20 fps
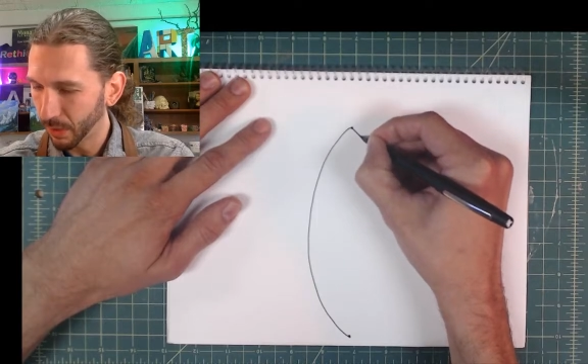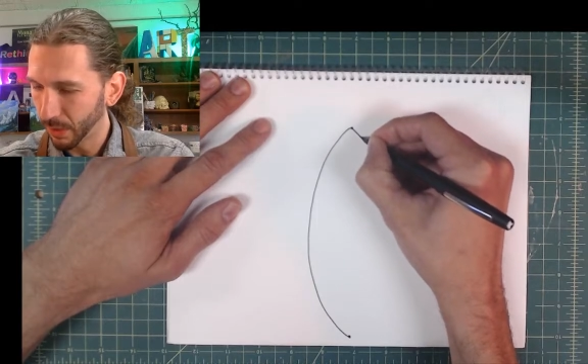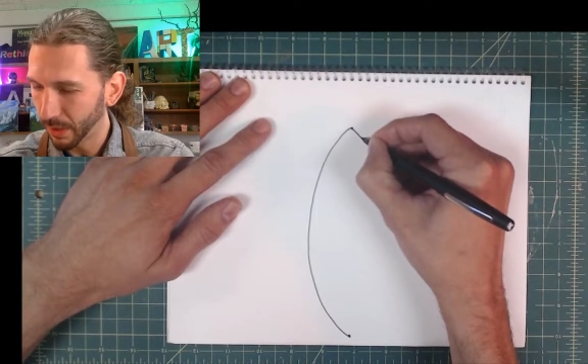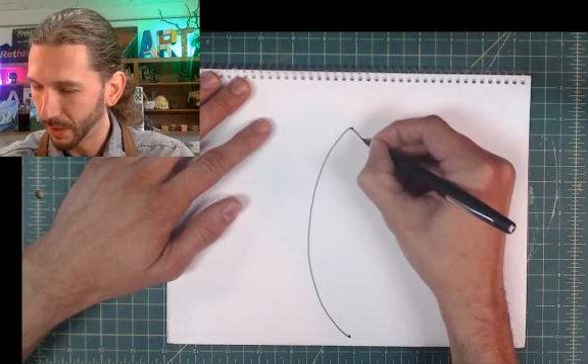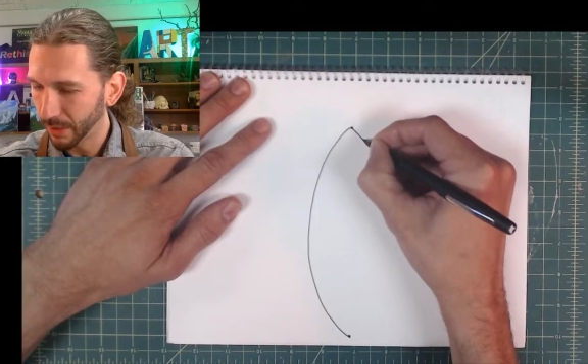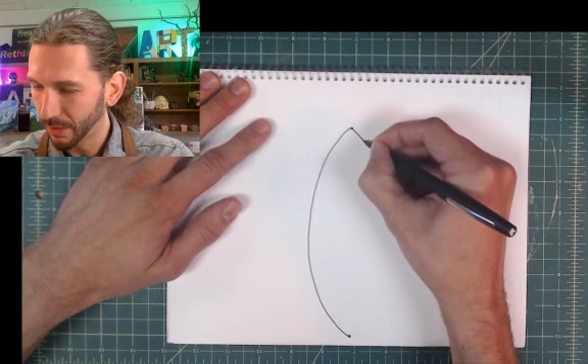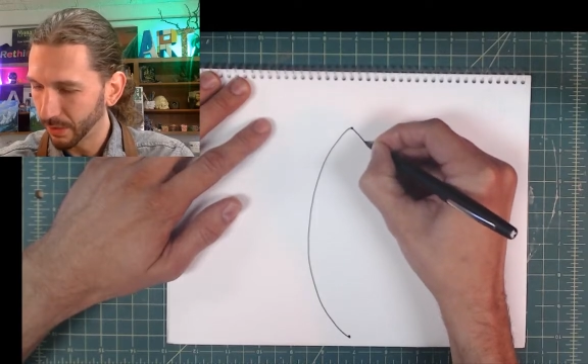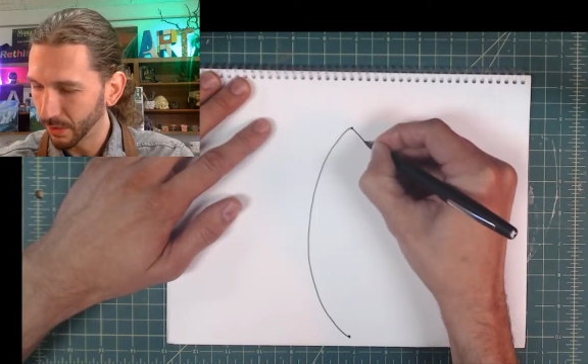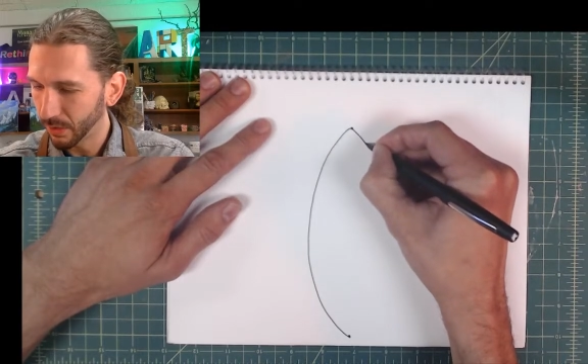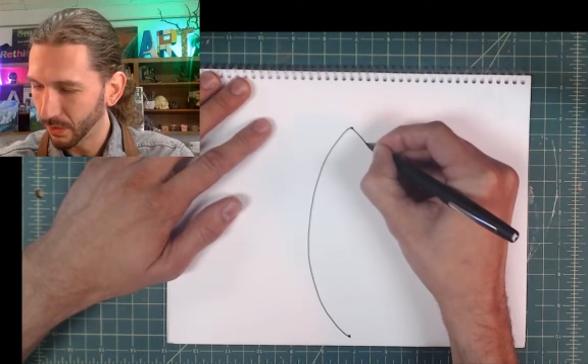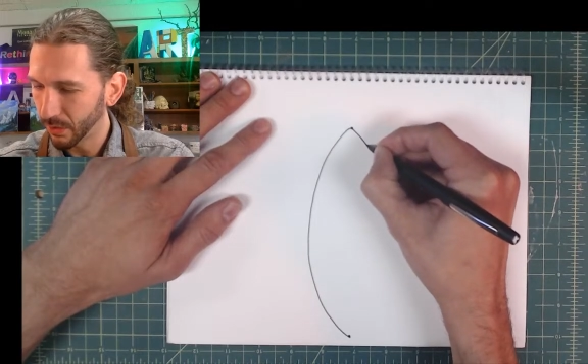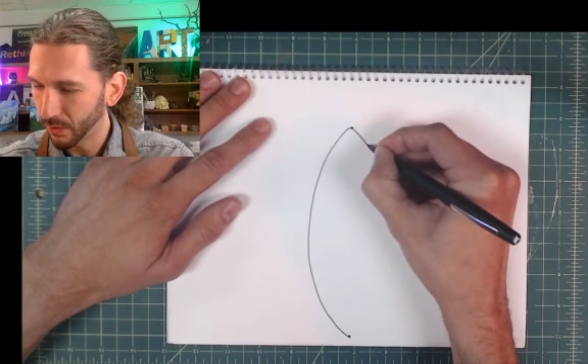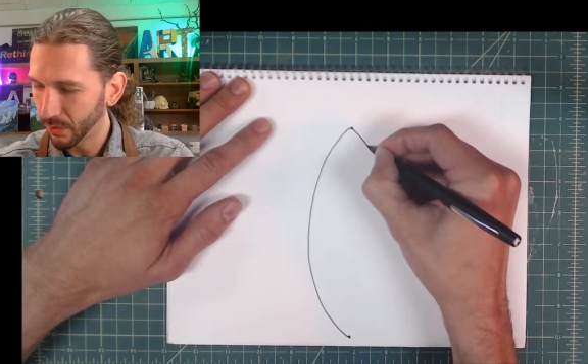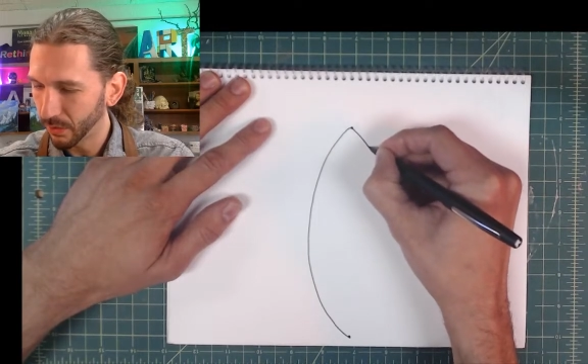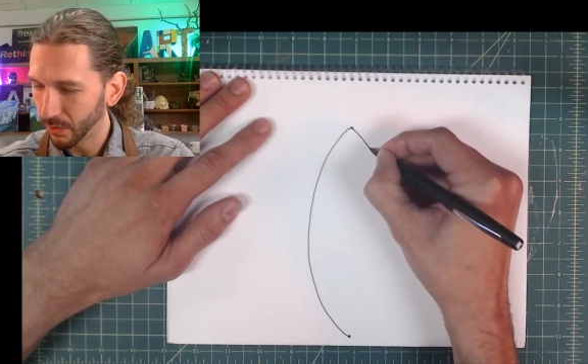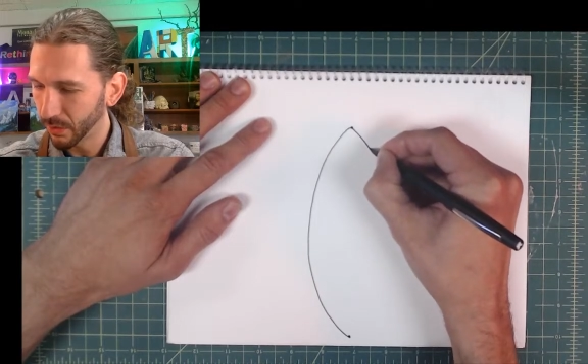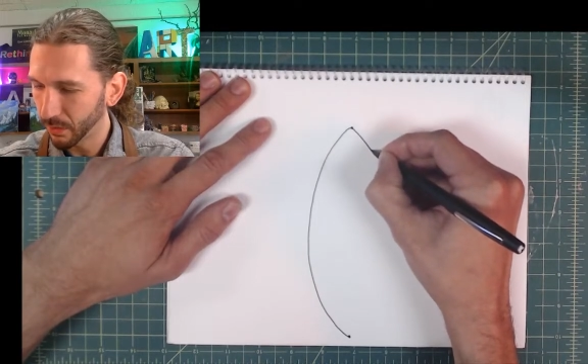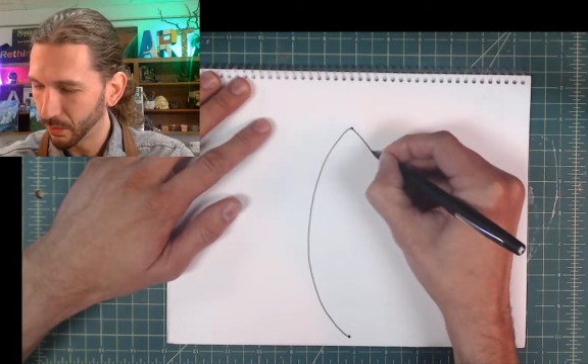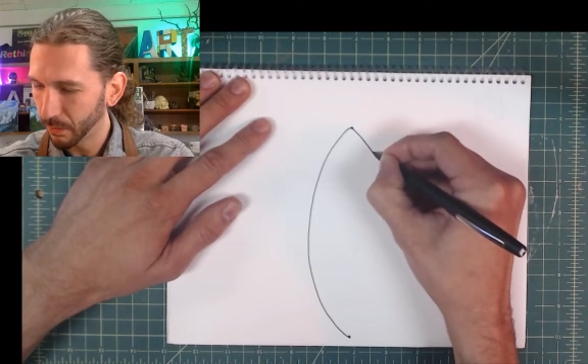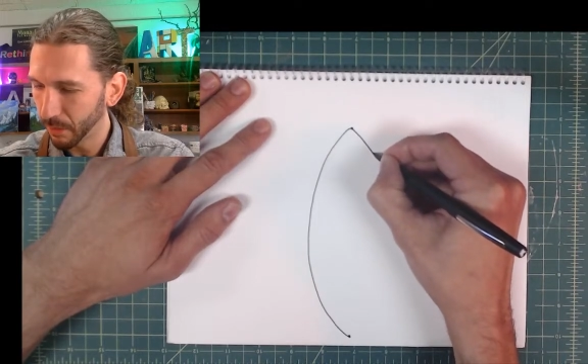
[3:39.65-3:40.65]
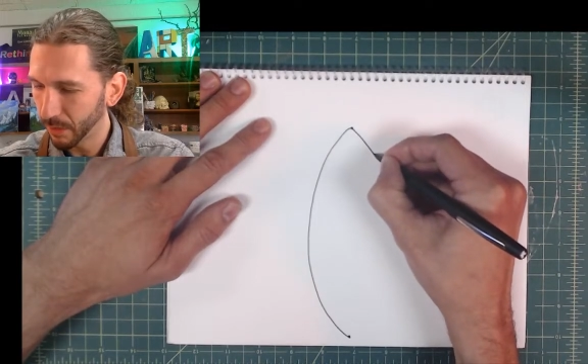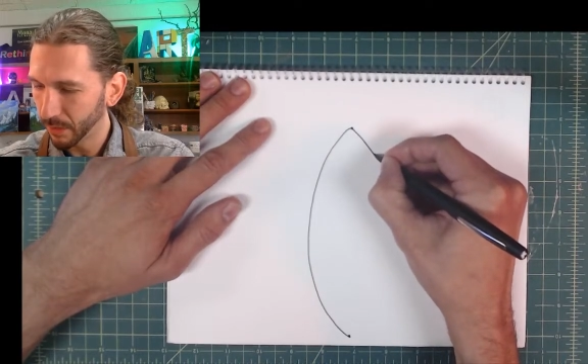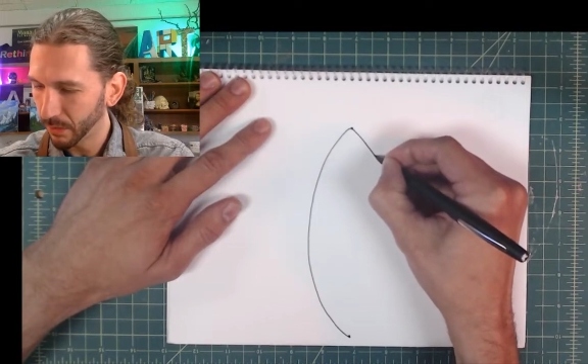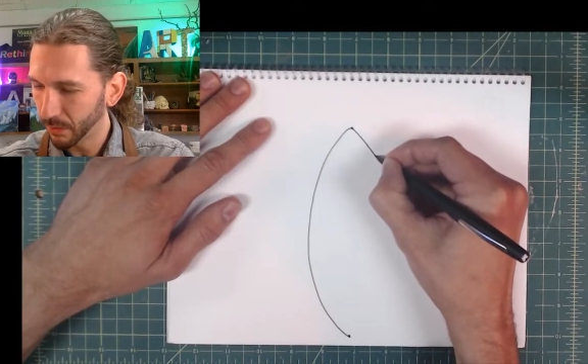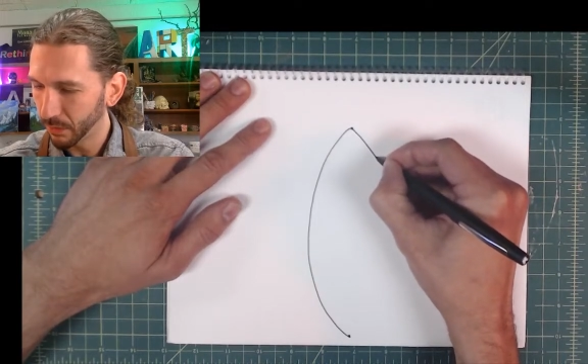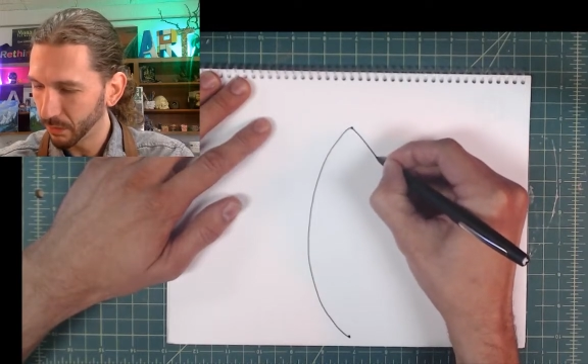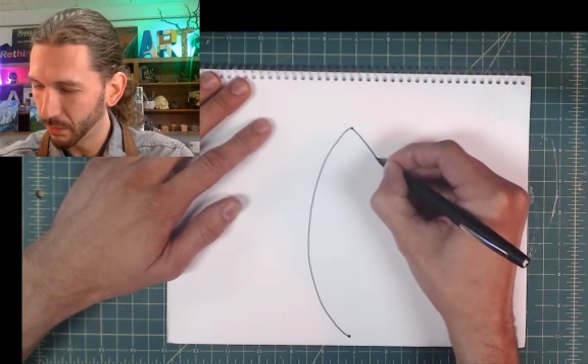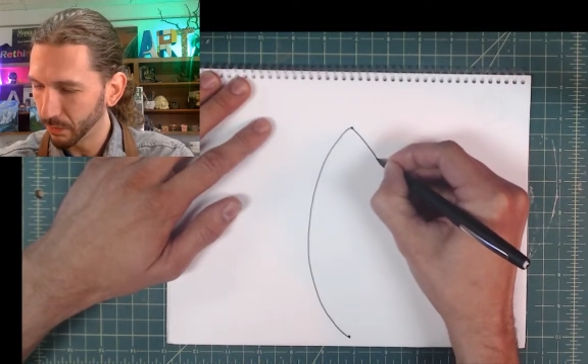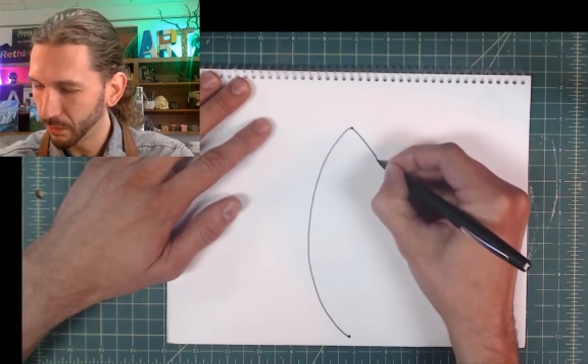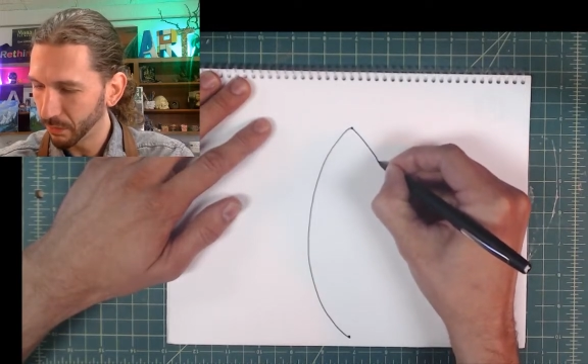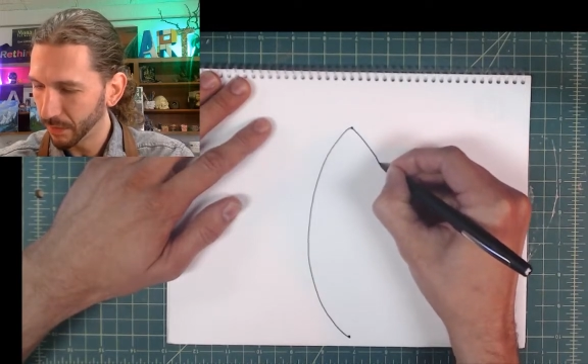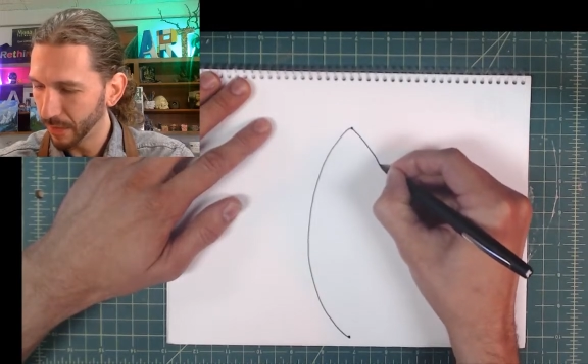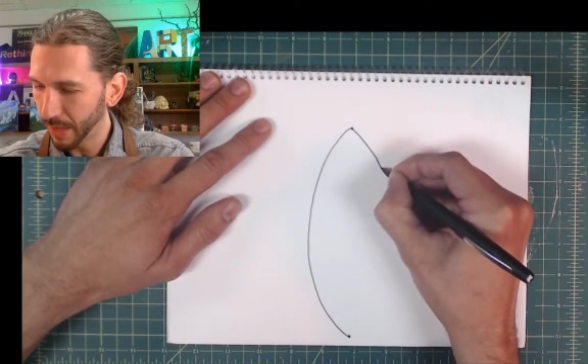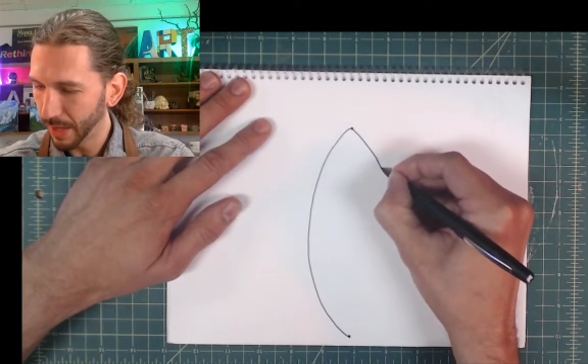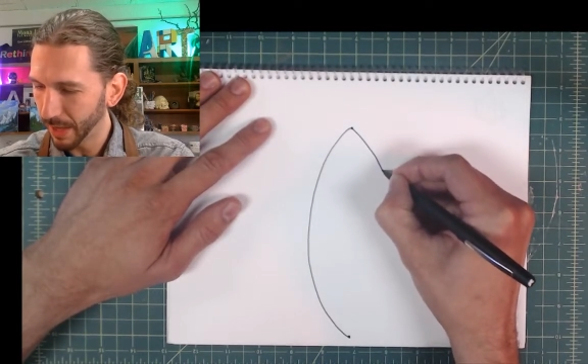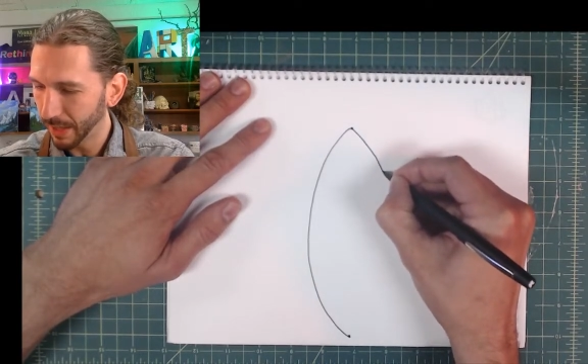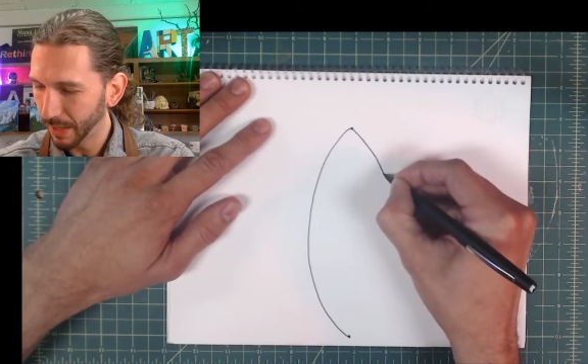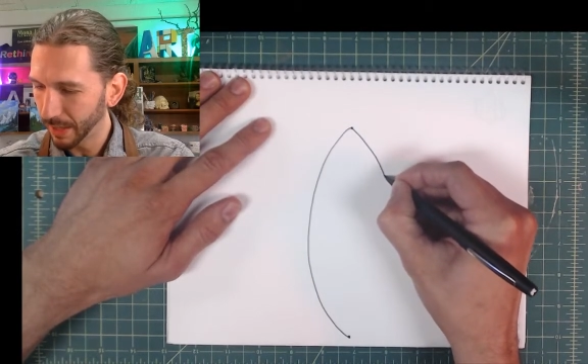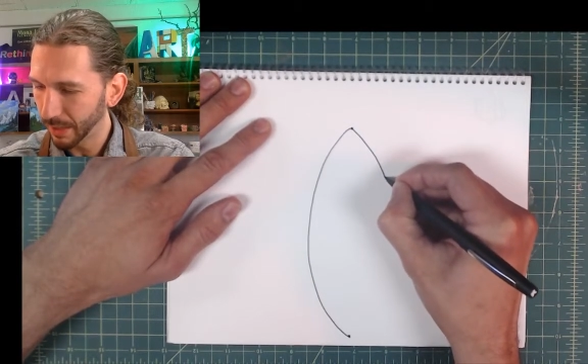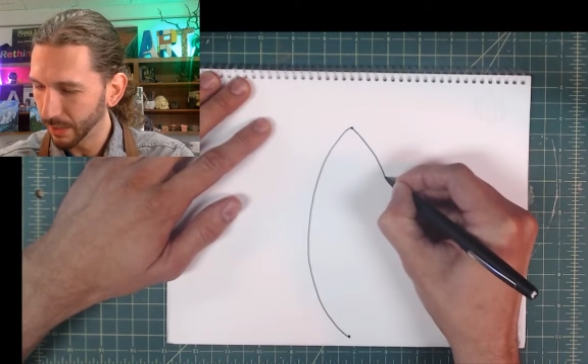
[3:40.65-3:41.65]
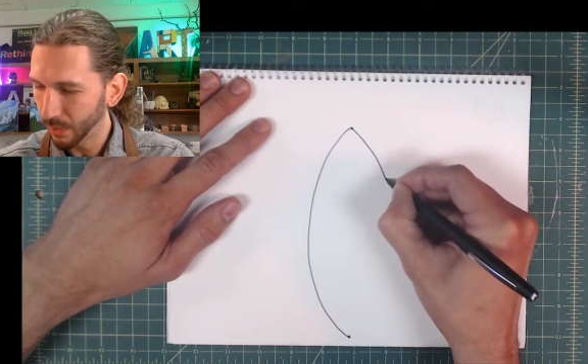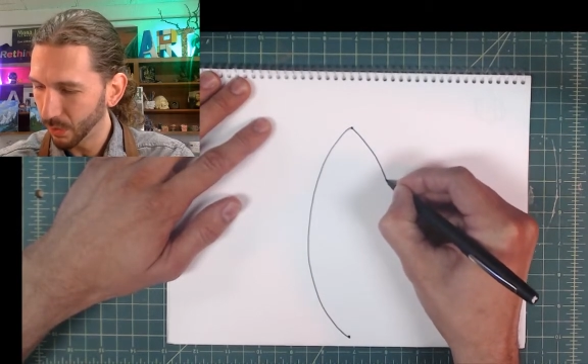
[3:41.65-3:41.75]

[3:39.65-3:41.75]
like there's this pencil flying,